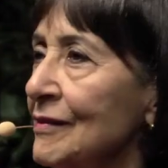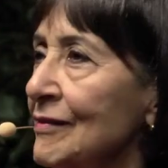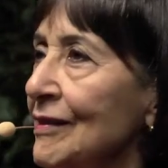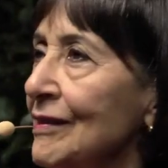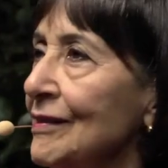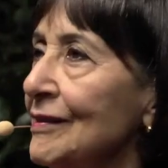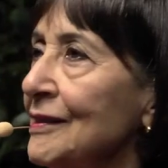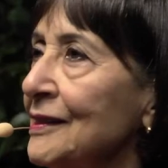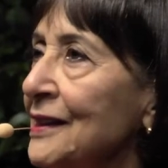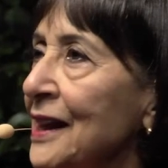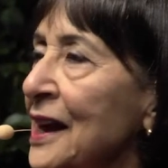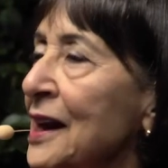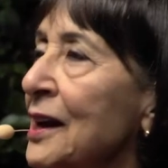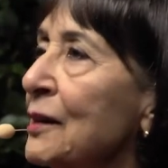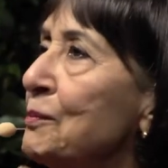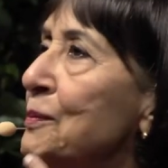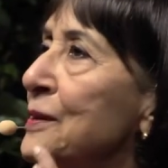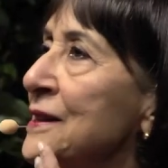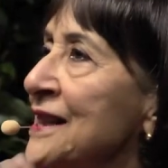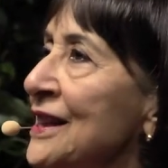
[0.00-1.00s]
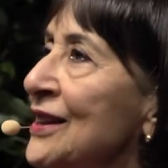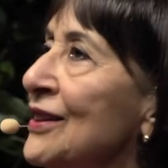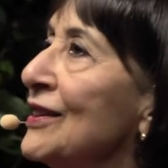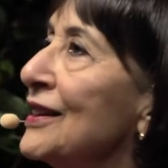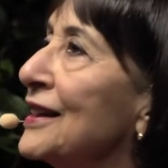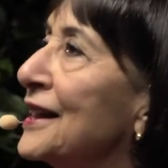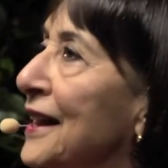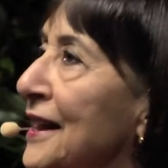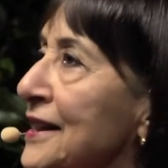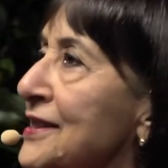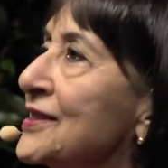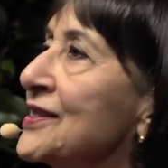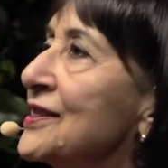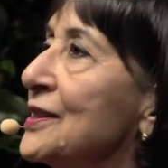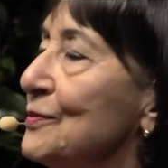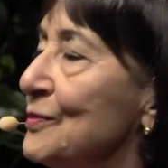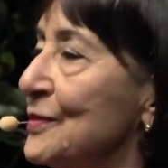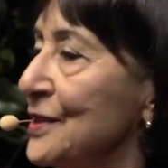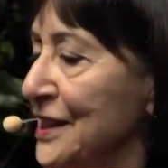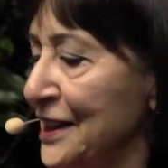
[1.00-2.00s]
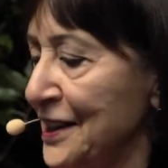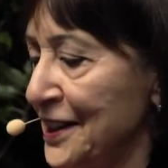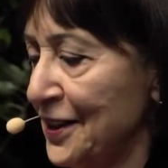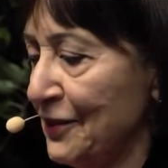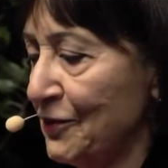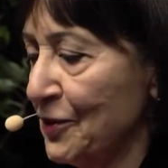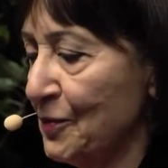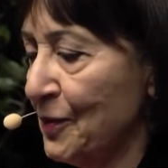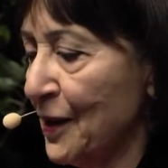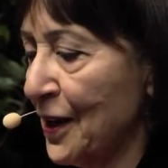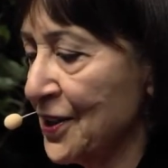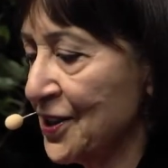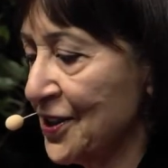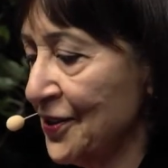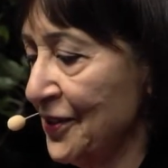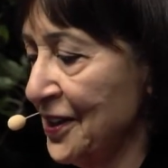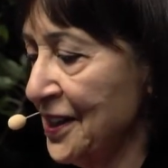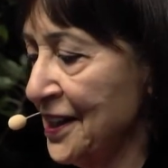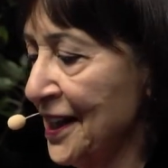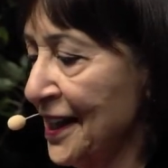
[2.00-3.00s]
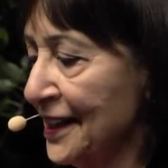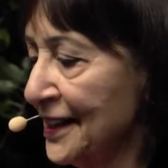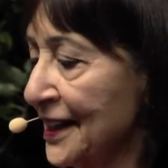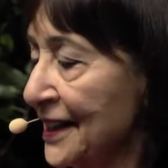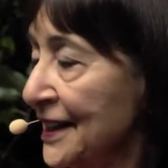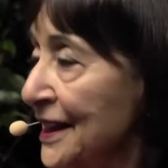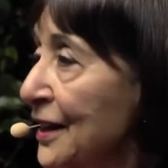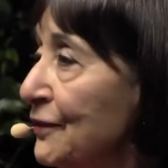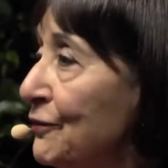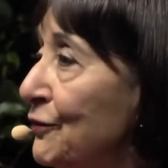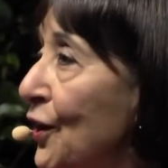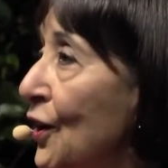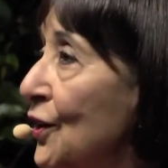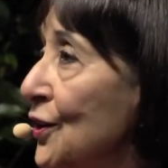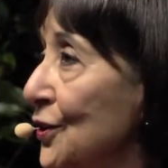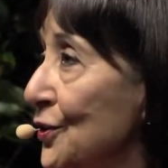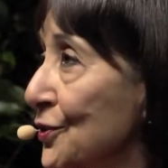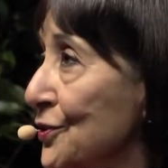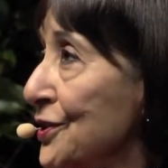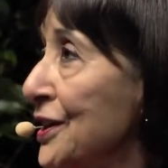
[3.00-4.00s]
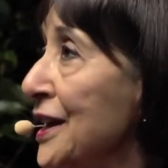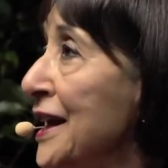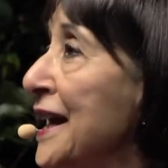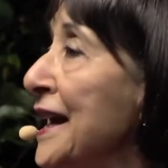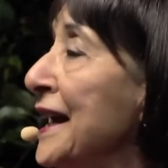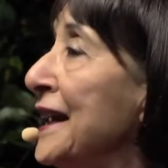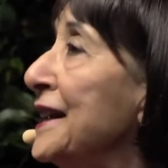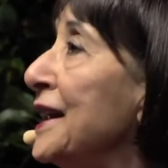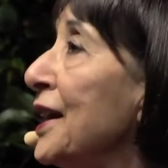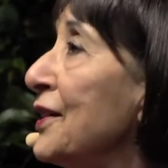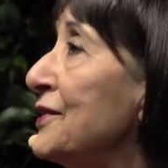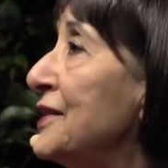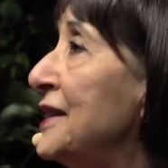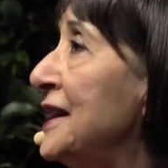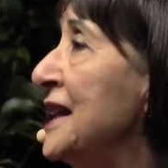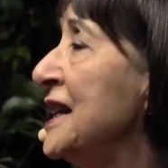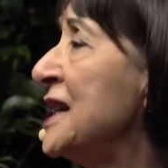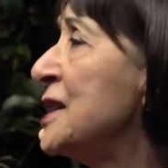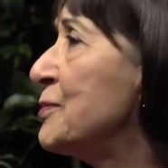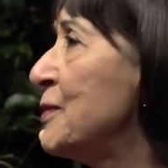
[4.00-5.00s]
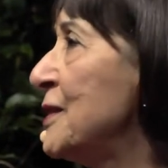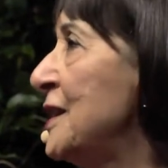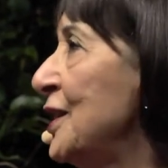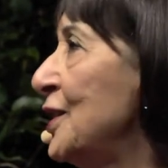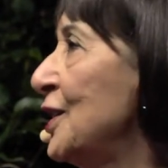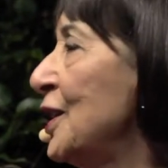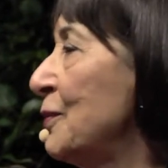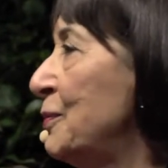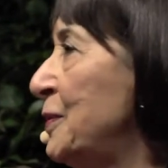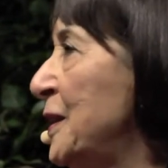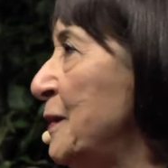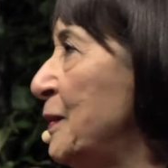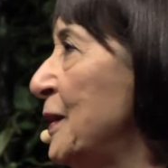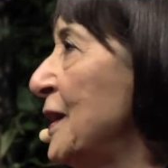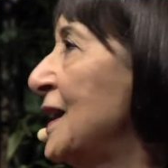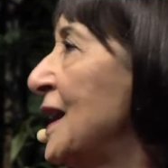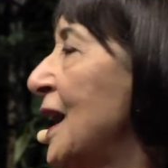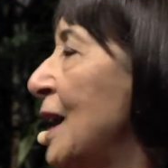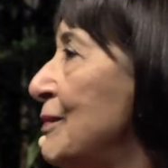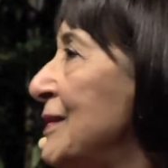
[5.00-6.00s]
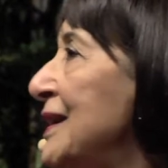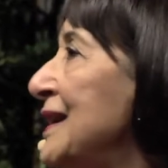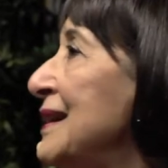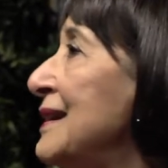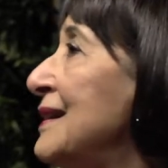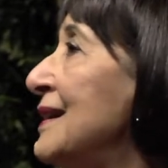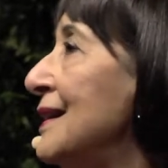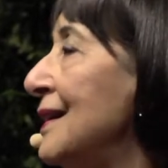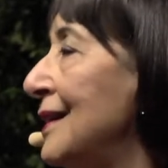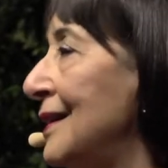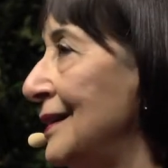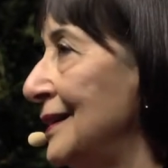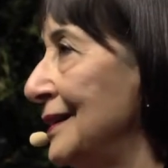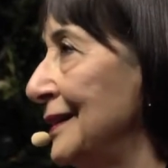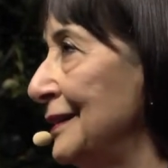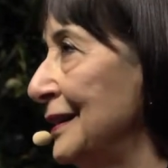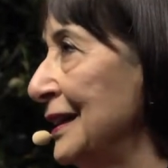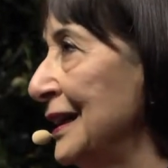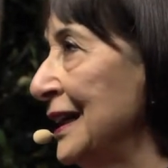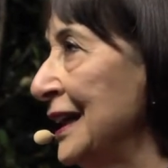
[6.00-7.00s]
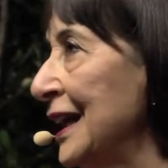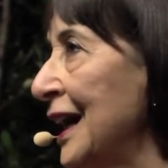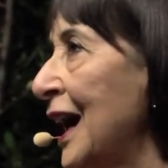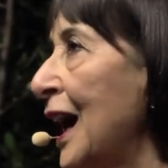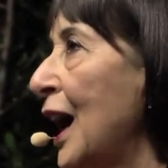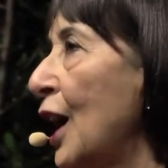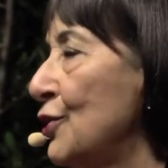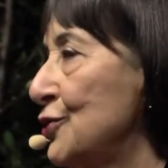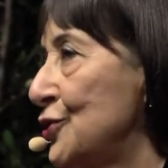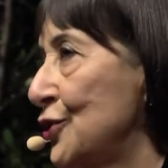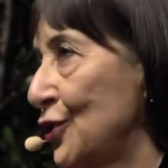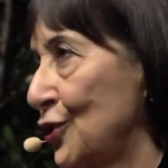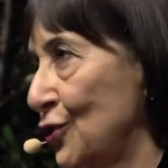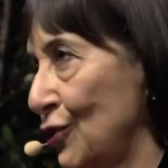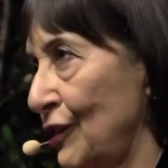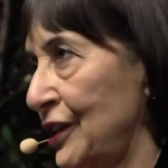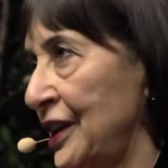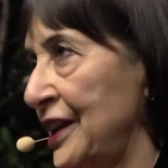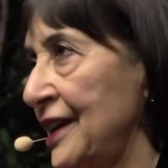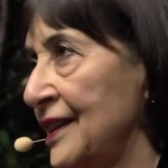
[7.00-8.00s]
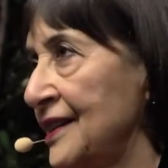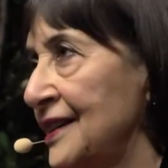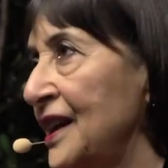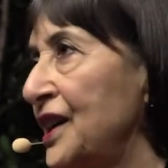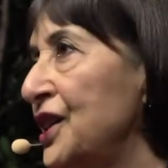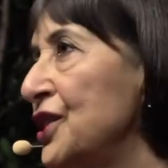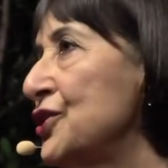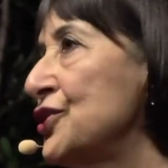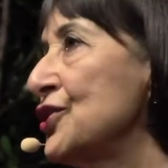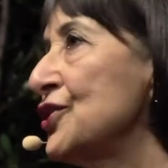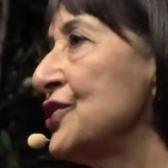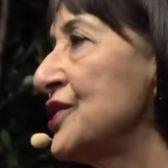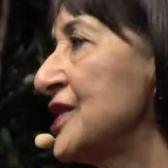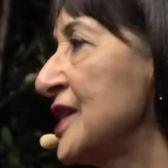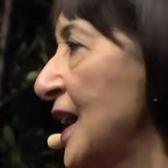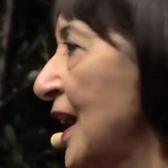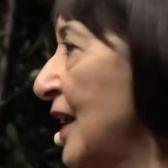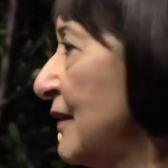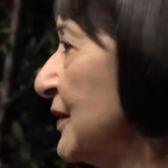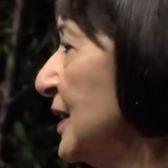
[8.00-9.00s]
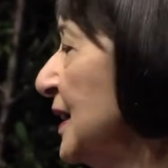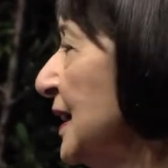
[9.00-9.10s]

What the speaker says: there are particular customs in different parts of India, and then they are followed. Now, these particular people come and learn how to cook here. The kitchens have